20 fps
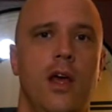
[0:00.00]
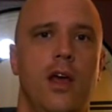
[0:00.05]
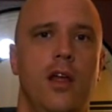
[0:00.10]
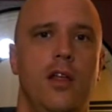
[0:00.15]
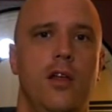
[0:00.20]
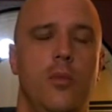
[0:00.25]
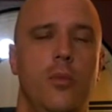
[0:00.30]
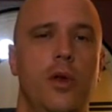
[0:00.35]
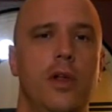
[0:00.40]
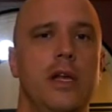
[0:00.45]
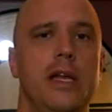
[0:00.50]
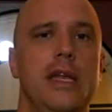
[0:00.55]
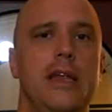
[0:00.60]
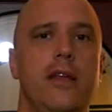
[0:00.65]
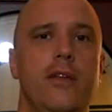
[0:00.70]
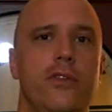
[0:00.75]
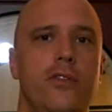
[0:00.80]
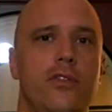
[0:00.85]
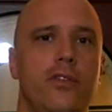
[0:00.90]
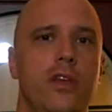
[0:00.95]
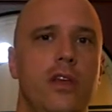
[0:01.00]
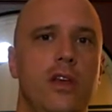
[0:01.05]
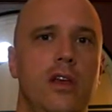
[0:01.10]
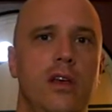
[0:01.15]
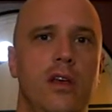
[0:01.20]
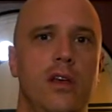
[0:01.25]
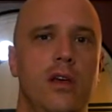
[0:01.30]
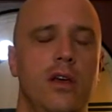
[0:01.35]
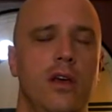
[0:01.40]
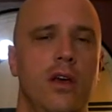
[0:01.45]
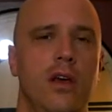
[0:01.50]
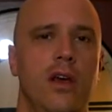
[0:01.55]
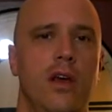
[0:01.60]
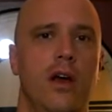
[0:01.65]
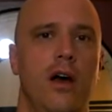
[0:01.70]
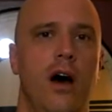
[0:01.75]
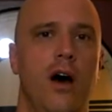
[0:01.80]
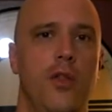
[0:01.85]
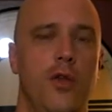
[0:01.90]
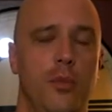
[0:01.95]
the ability to see
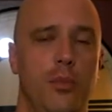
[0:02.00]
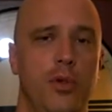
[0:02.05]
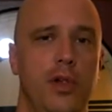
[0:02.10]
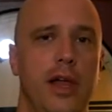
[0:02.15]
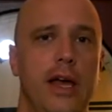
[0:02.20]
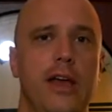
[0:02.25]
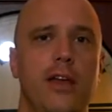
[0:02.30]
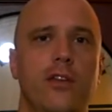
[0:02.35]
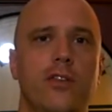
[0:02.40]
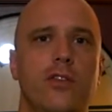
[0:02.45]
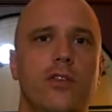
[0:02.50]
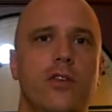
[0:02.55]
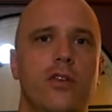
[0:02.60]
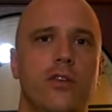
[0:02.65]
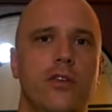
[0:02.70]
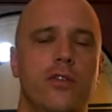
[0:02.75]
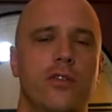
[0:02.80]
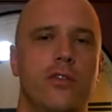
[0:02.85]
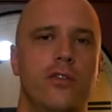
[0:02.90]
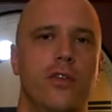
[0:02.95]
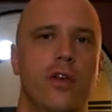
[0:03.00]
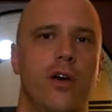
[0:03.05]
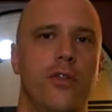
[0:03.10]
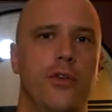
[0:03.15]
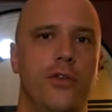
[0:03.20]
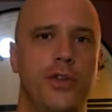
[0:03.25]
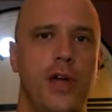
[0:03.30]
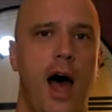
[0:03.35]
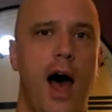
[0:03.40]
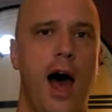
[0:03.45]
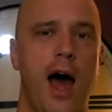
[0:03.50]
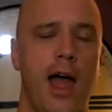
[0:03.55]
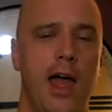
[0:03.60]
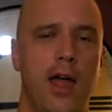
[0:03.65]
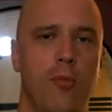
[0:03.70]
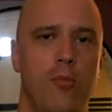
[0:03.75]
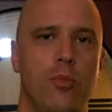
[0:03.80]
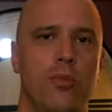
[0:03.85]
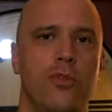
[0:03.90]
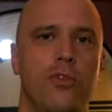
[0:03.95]
other places, other
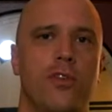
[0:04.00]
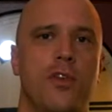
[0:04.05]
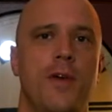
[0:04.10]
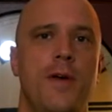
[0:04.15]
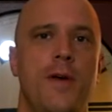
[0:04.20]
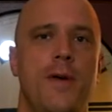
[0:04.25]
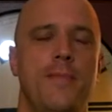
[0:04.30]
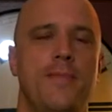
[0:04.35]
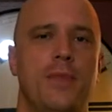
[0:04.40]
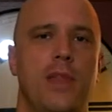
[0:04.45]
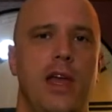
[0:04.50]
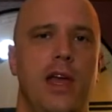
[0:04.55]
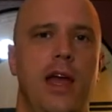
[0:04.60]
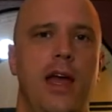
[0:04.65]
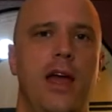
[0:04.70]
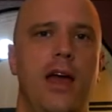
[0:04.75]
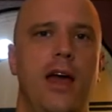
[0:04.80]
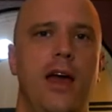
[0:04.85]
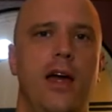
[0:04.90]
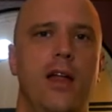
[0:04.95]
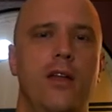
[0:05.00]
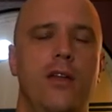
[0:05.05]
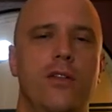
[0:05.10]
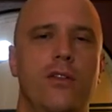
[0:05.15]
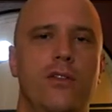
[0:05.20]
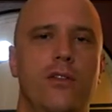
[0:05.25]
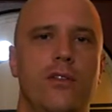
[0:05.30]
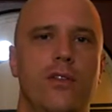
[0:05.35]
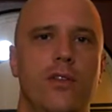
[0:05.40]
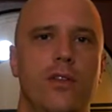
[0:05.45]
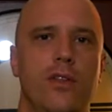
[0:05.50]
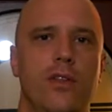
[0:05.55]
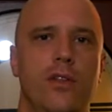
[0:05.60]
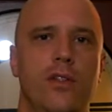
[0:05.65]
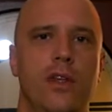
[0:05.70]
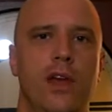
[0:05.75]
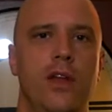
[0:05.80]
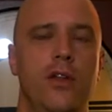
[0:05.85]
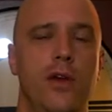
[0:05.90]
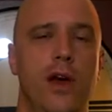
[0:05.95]
times. And
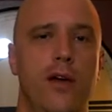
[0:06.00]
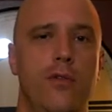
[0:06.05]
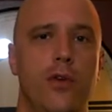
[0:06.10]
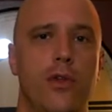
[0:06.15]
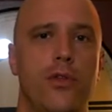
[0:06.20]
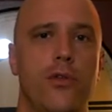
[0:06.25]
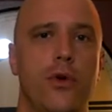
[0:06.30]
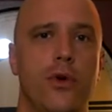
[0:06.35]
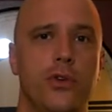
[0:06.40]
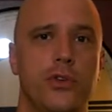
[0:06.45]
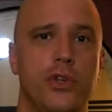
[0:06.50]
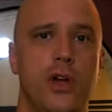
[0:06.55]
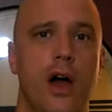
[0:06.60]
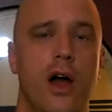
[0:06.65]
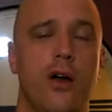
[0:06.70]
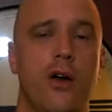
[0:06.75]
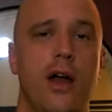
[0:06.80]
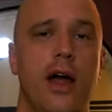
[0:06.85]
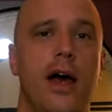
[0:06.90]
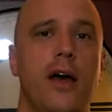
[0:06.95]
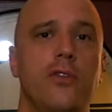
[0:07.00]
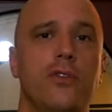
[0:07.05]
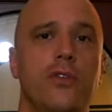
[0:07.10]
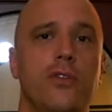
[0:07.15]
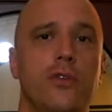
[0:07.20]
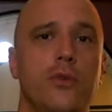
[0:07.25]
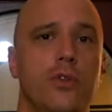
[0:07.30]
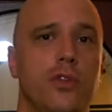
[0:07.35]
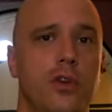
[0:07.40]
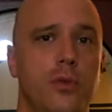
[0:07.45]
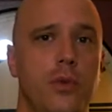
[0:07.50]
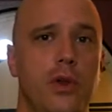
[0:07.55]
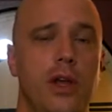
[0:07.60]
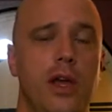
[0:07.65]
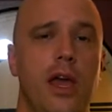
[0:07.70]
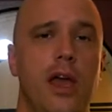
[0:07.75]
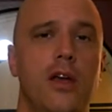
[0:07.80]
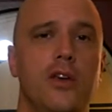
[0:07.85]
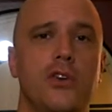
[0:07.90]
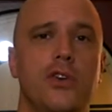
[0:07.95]
then you have your throat chakra, has to do with
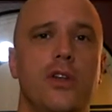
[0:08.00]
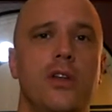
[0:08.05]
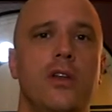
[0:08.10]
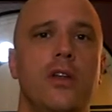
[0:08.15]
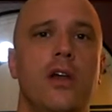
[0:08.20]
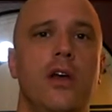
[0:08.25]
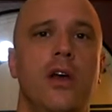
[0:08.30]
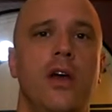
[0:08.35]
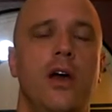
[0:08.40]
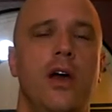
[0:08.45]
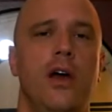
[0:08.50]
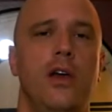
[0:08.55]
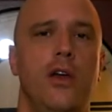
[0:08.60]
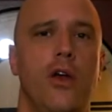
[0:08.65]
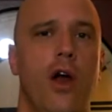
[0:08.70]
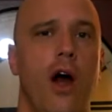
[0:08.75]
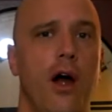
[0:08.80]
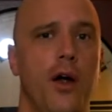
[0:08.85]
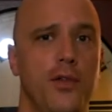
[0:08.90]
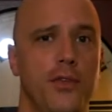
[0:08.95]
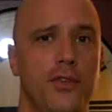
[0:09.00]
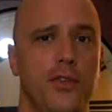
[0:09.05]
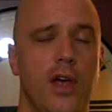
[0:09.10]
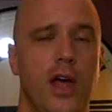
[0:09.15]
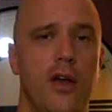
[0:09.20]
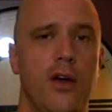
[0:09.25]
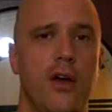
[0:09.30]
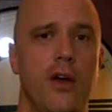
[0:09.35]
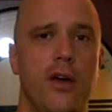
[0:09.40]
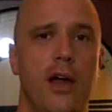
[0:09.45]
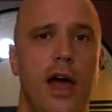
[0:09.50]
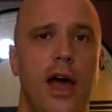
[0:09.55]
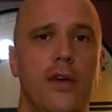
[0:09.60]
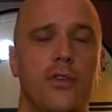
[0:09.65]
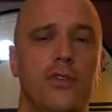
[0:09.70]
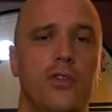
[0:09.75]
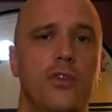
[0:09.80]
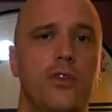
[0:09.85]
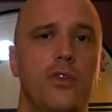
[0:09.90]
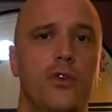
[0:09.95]
communication. Your heart center
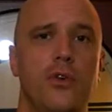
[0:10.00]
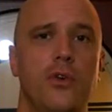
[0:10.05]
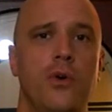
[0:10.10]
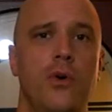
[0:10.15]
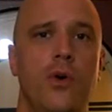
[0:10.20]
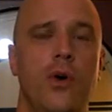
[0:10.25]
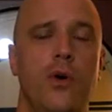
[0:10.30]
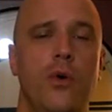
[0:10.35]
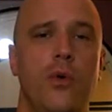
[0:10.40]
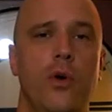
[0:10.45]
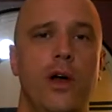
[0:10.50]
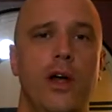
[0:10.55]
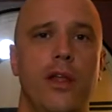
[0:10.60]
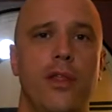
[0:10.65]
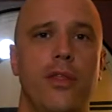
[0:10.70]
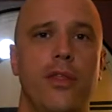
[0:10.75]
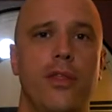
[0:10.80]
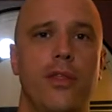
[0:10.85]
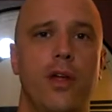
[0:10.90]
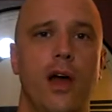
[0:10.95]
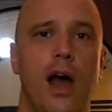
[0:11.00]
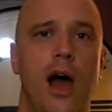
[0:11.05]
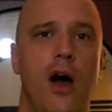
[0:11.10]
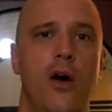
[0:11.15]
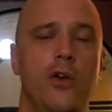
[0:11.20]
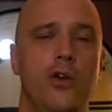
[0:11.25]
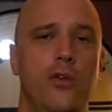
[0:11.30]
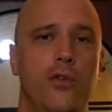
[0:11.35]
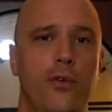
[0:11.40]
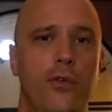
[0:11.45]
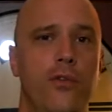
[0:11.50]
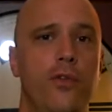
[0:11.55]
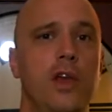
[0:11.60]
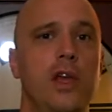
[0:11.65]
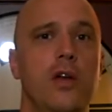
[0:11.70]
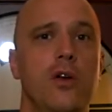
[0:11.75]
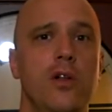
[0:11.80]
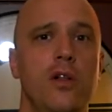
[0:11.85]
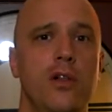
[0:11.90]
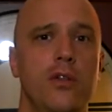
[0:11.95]
has to do with how you
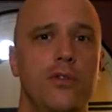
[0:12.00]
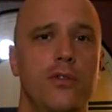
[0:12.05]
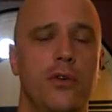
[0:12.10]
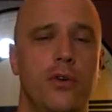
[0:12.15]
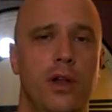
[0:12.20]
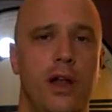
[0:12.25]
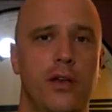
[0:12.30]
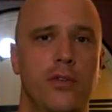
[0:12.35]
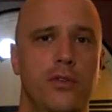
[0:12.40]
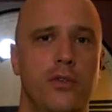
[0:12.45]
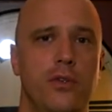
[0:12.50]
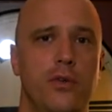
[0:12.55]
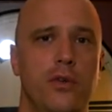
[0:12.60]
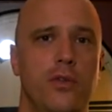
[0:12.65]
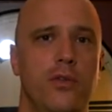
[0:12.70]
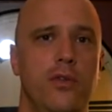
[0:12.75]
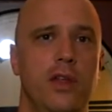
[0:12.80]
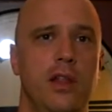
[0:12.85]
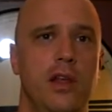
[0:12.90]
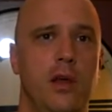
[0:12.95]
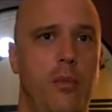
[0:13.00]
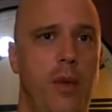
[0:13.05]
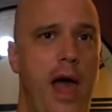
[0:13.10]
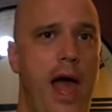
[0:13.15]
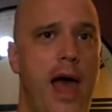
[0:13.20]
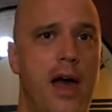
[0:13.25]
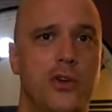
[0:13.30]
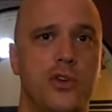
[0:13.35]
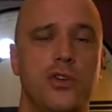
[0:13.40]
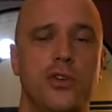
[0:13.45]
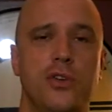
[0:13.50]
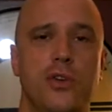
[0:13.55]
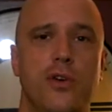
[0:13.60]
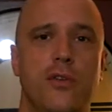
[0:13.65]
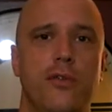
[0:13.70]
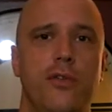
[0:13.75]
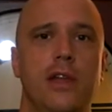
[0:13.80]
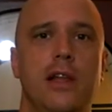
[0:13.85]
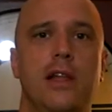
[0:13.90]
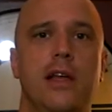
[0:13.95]
feel, so it has to do with feeling passion or
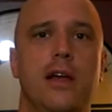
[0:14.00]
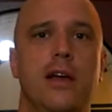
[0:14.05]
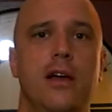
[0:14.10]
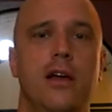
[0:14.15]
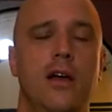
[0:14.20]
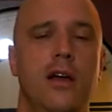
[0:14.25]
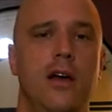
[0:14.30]
feeling